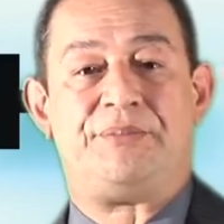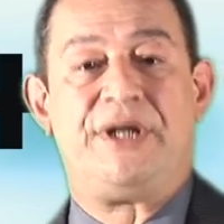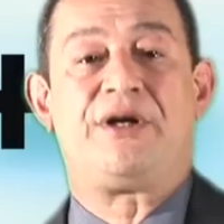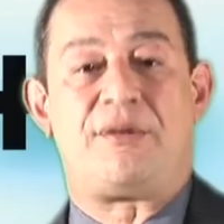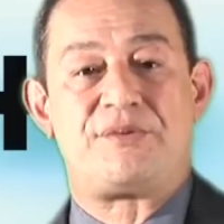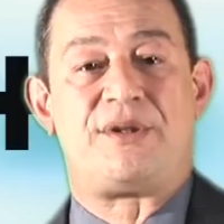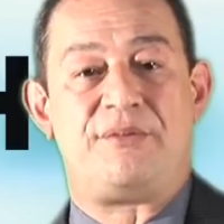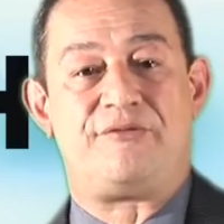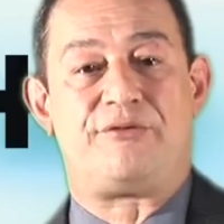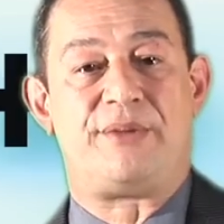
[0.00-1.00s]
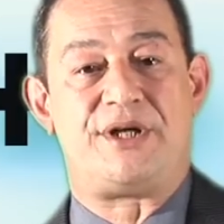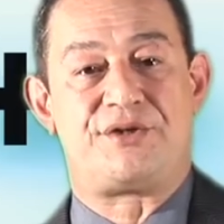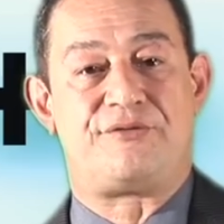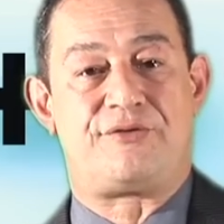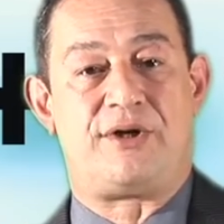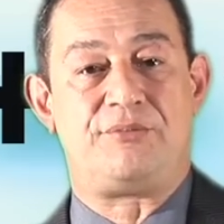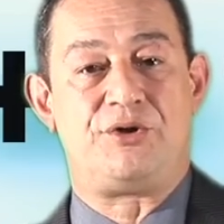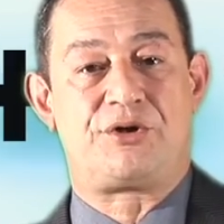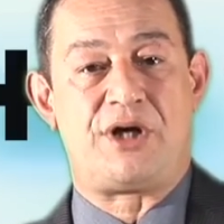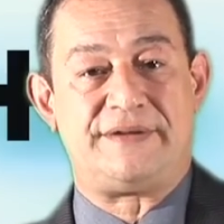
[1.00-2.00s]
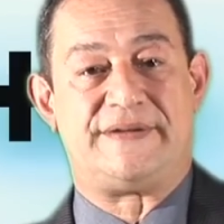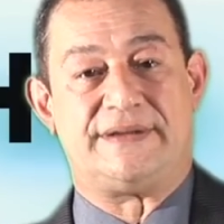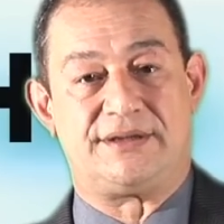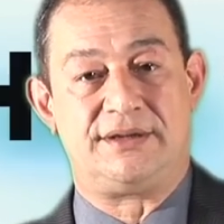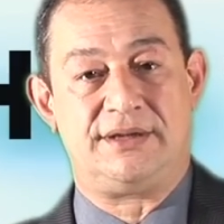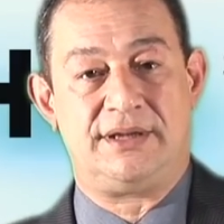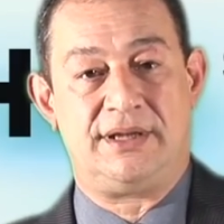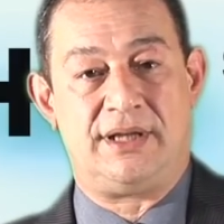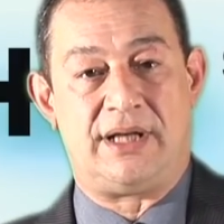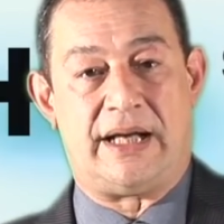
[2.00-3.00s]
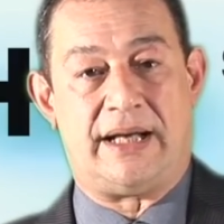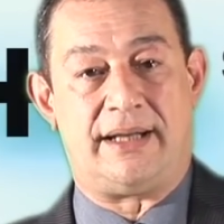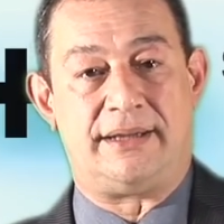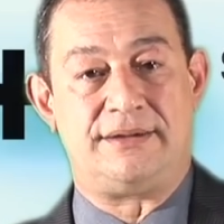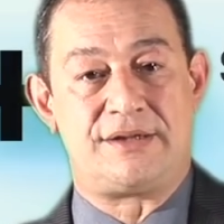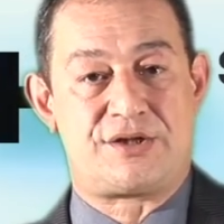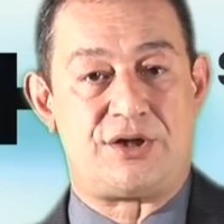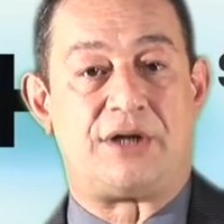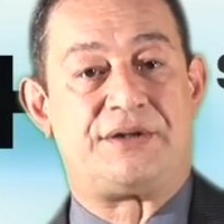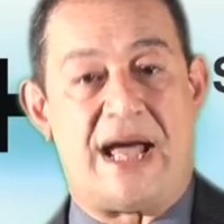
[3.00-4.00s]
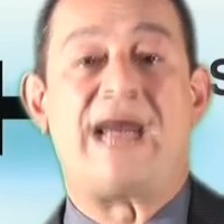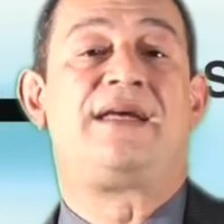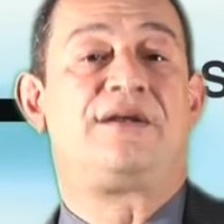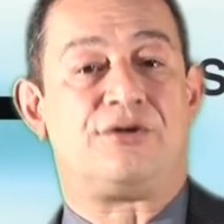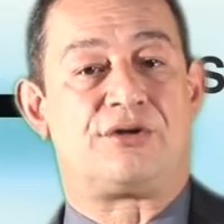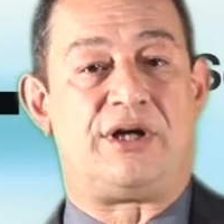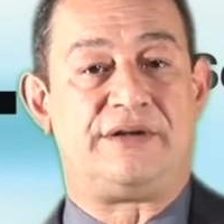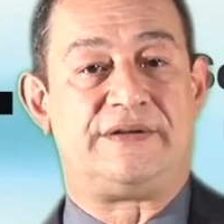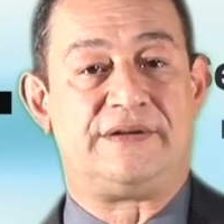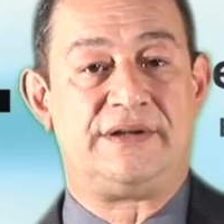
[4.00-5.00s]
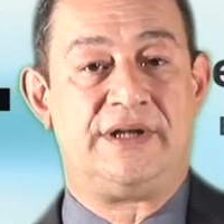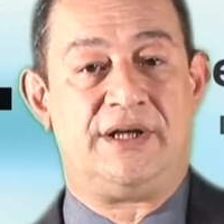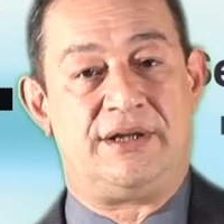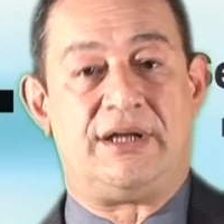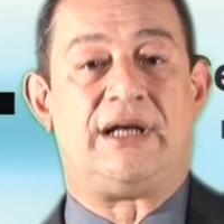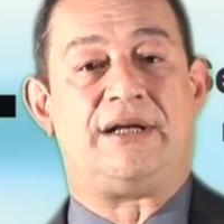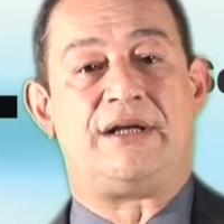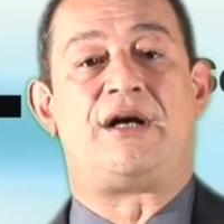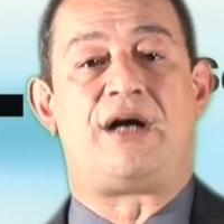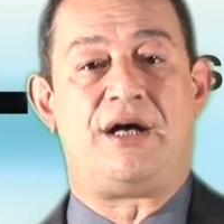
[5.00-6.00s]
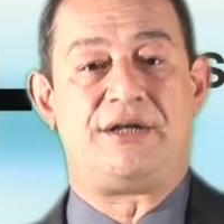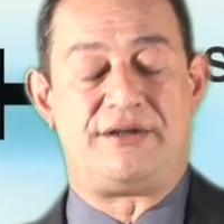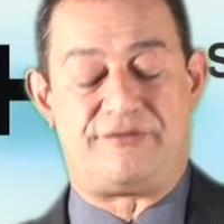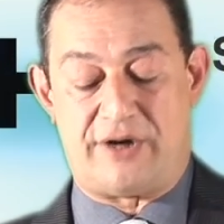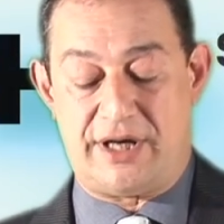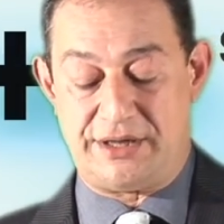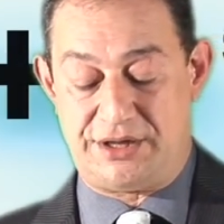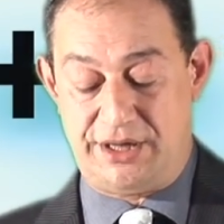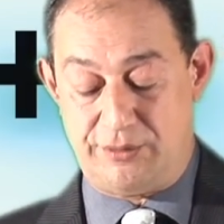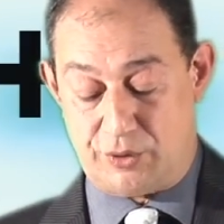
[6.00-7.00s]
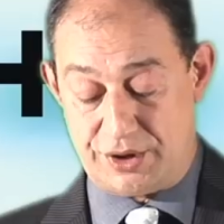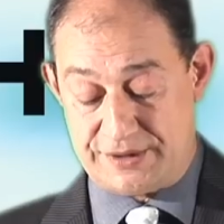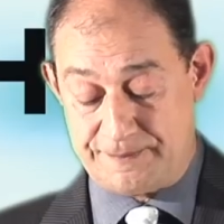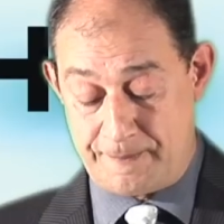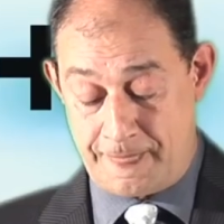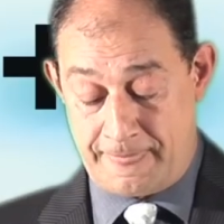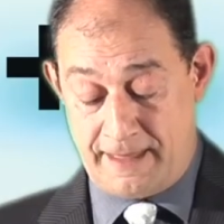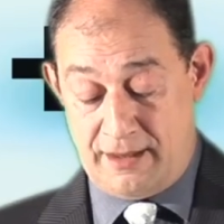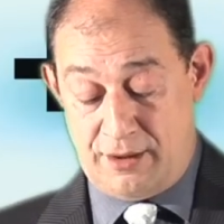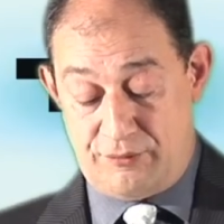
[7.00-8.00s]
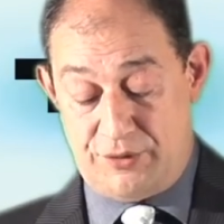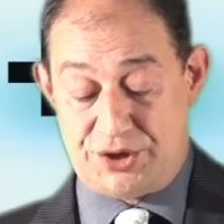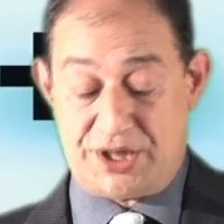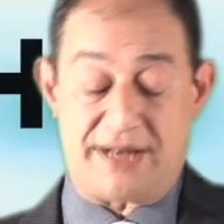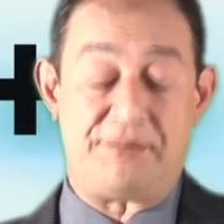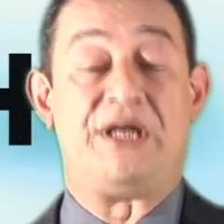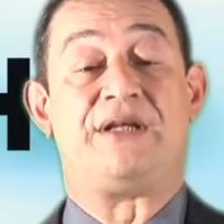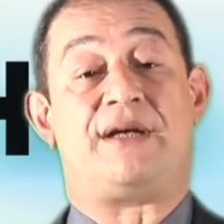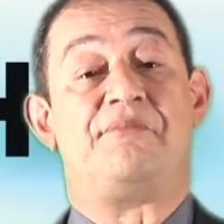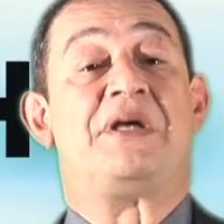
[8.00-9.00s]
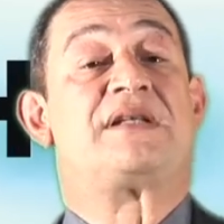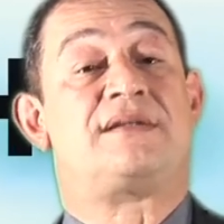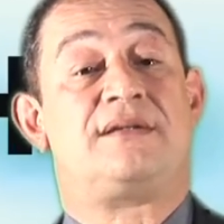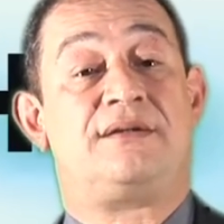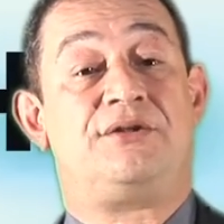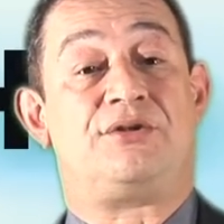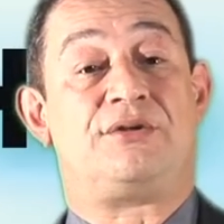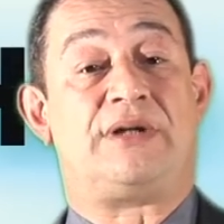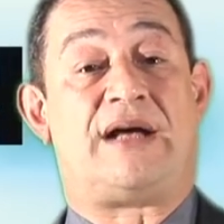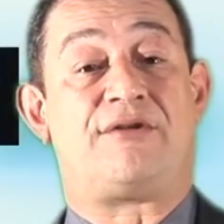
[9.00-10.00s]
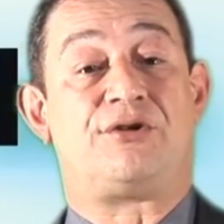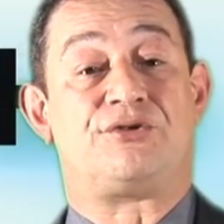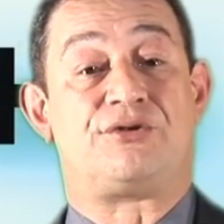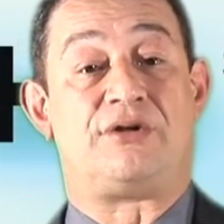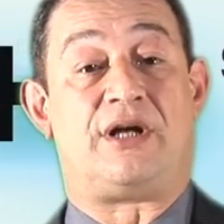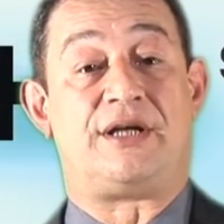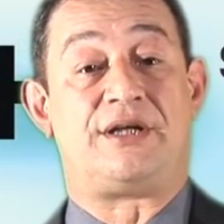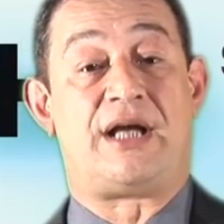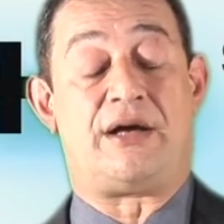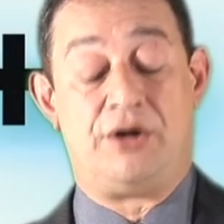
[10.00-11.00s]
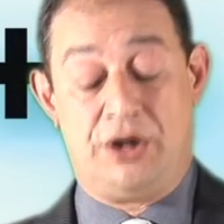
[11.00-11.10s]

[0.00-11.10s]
pick up some information from your content and start tagging your content and identifying keywords, which can be hit and miss. You don't have a control on it. Now,